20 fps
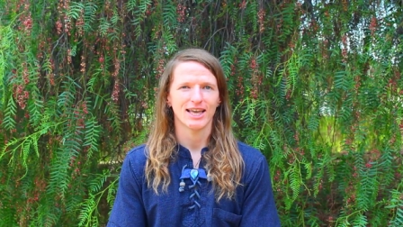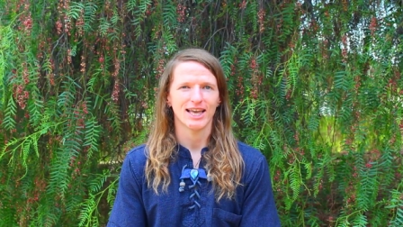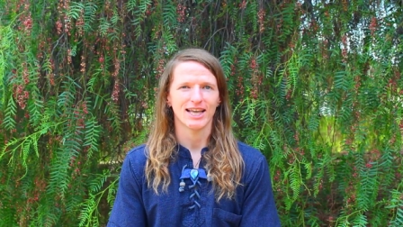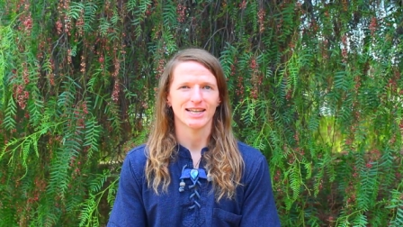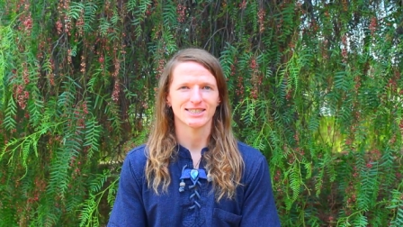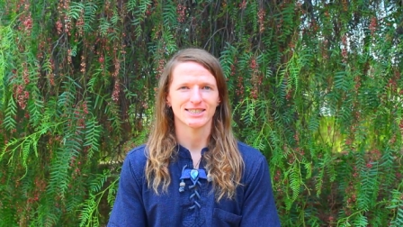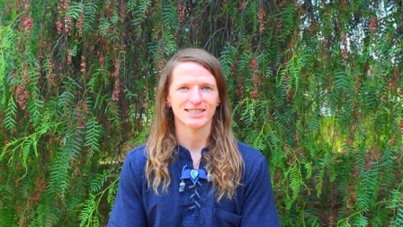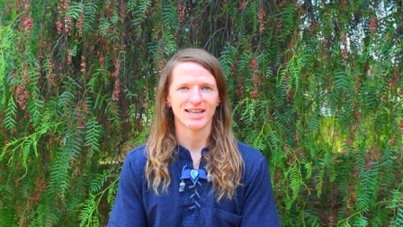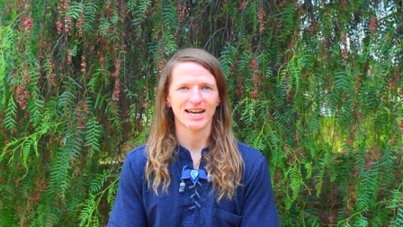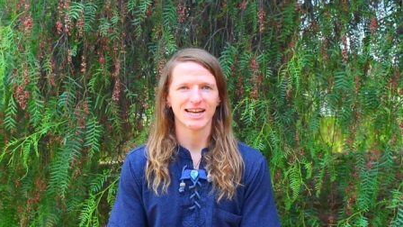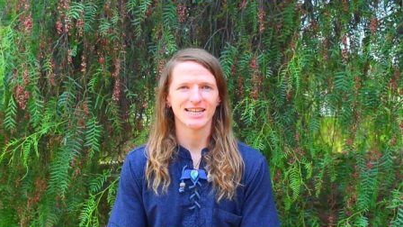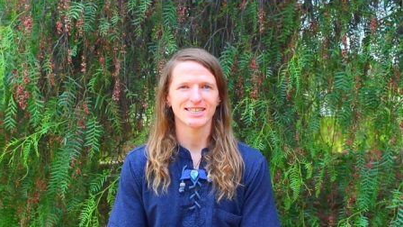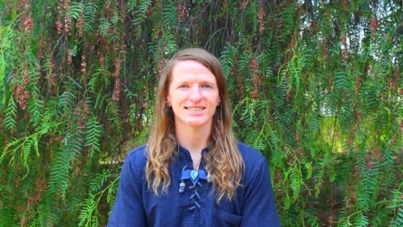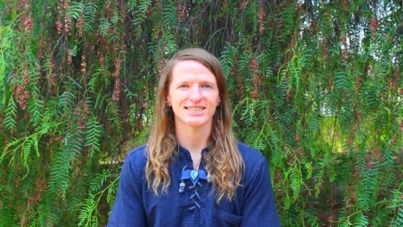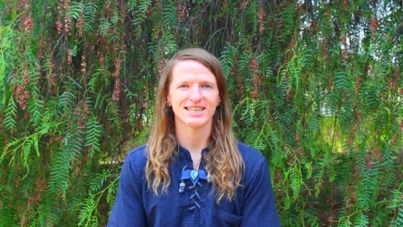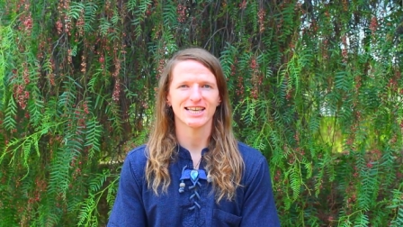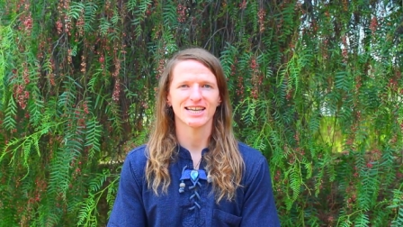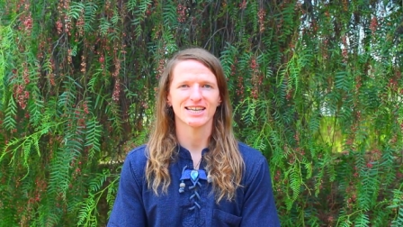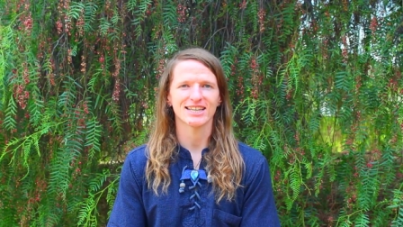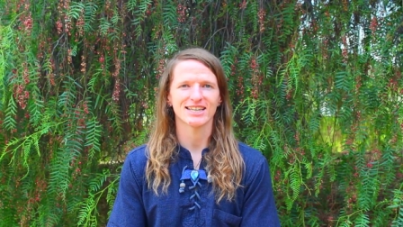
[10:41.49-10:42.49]
It's not as
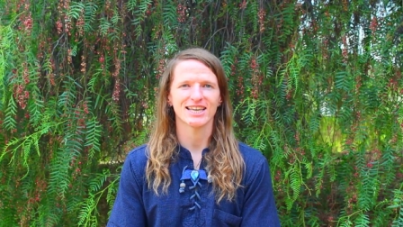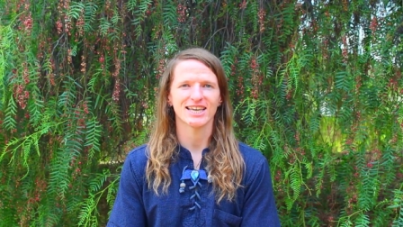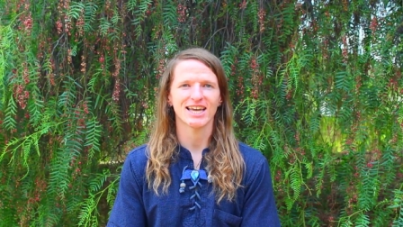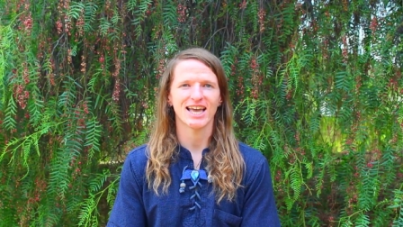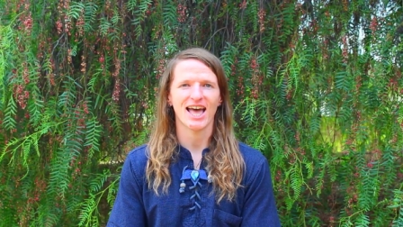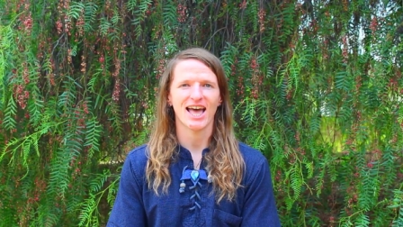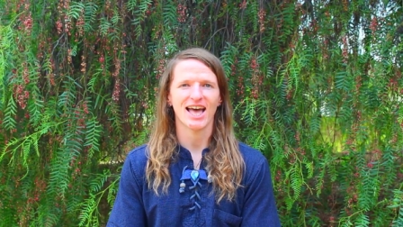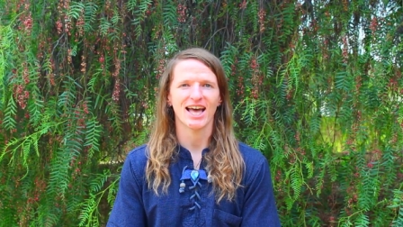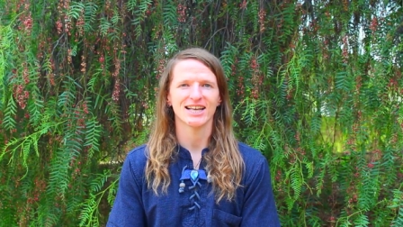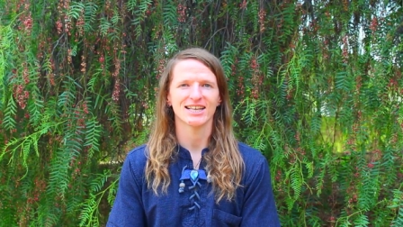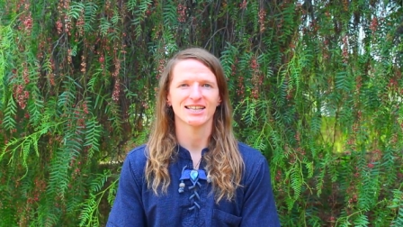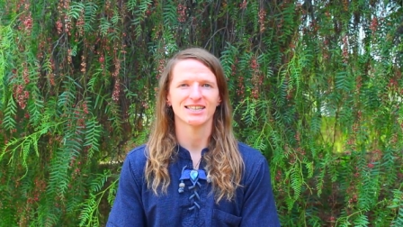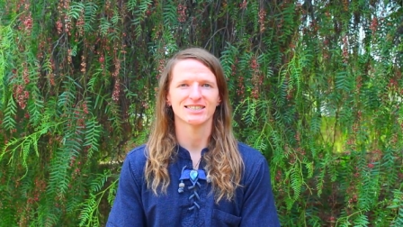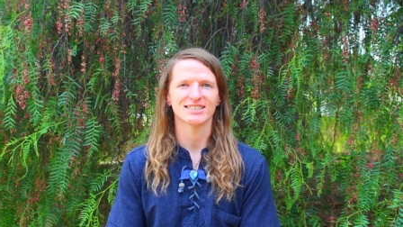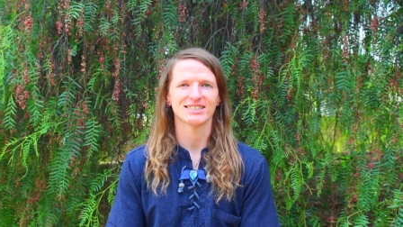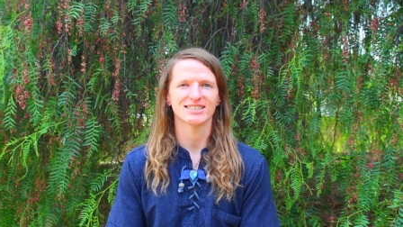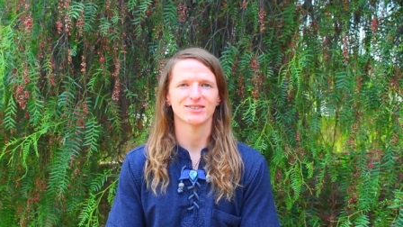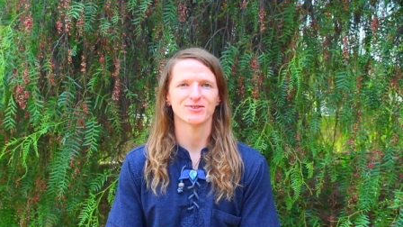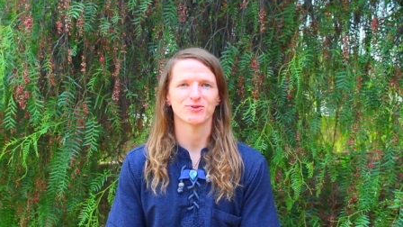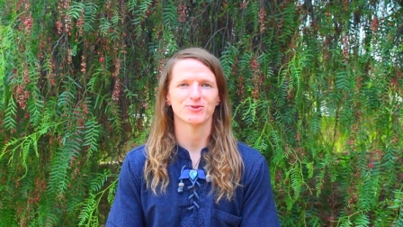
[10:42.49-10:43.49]
likely
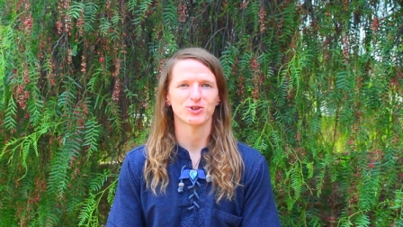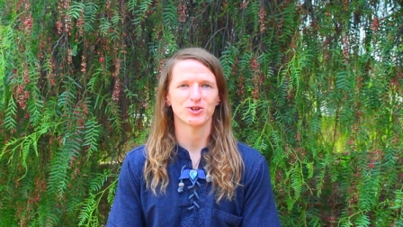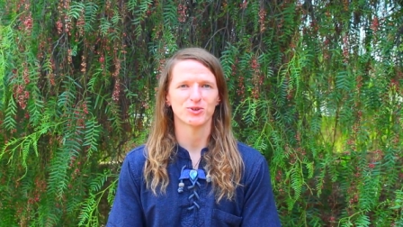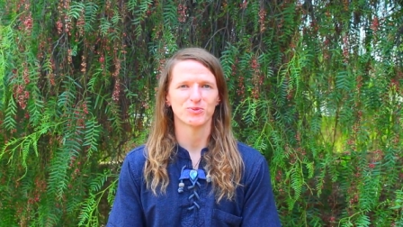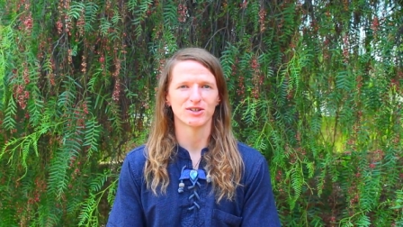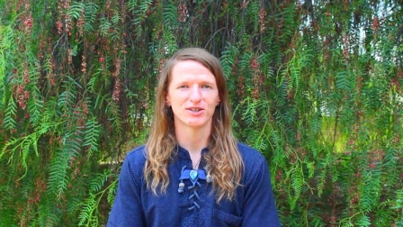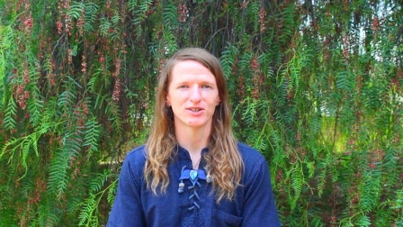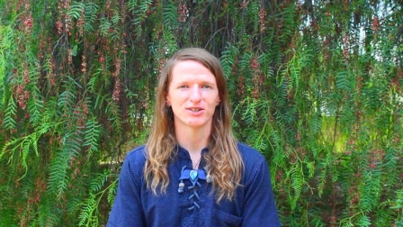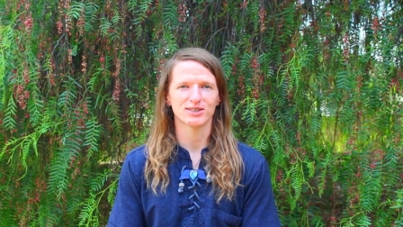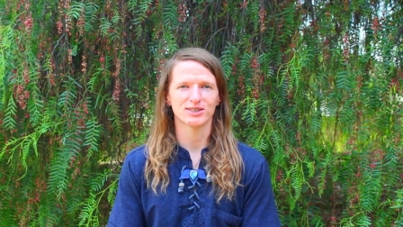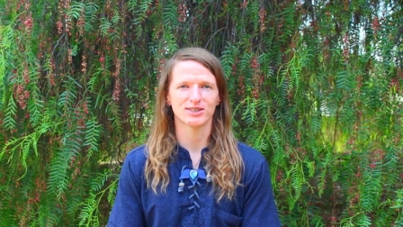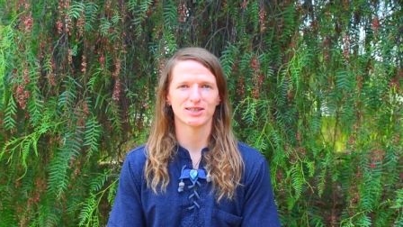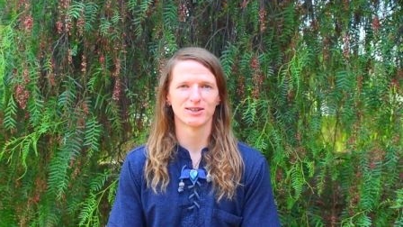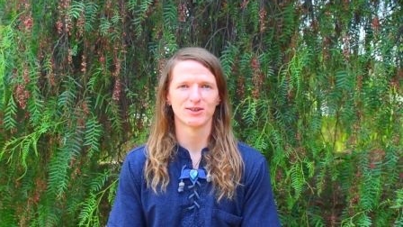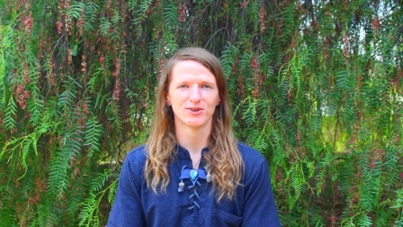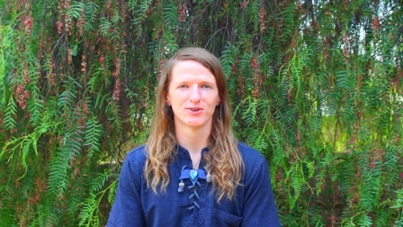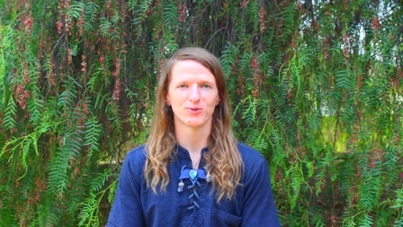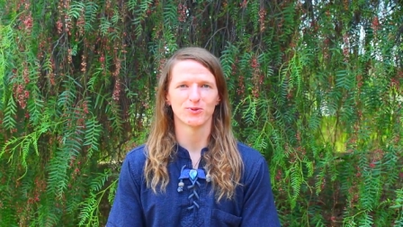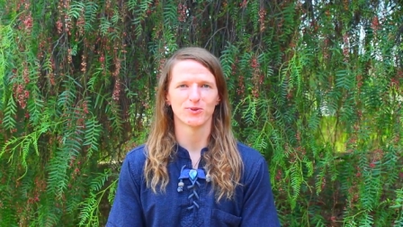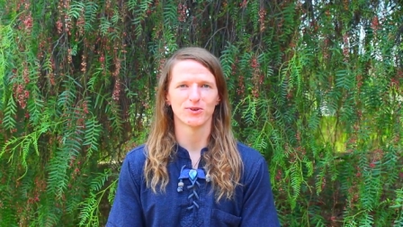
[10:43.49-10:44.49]
as rumors
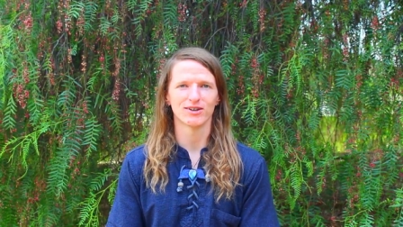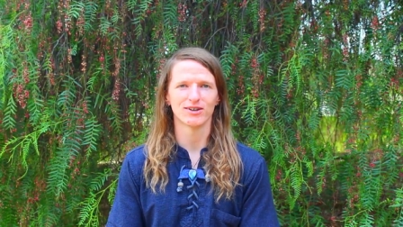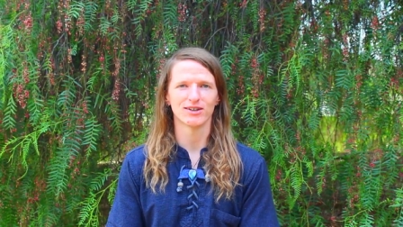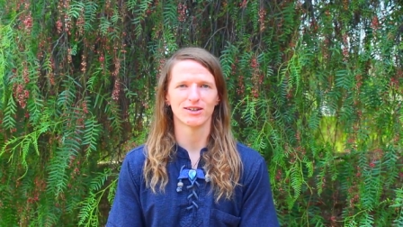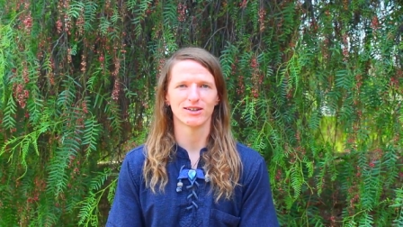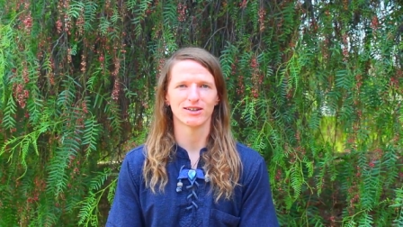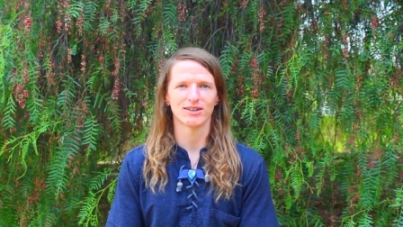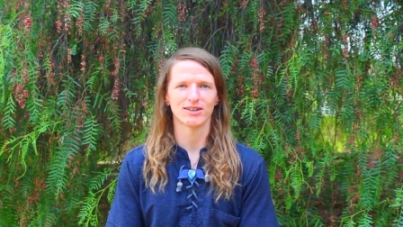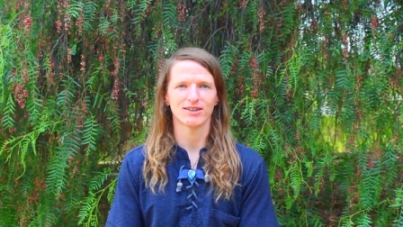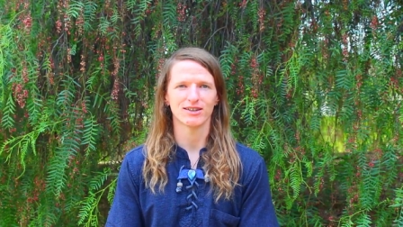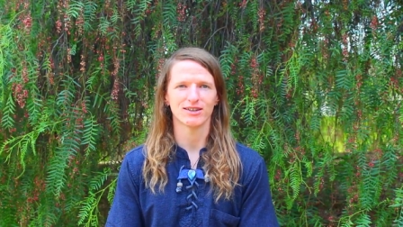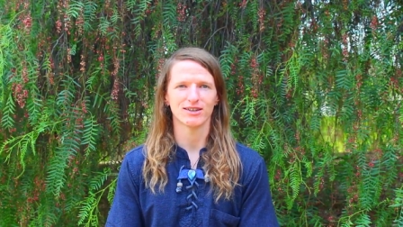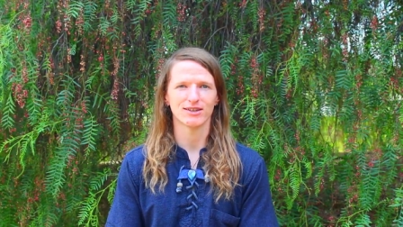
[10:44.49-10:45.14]
would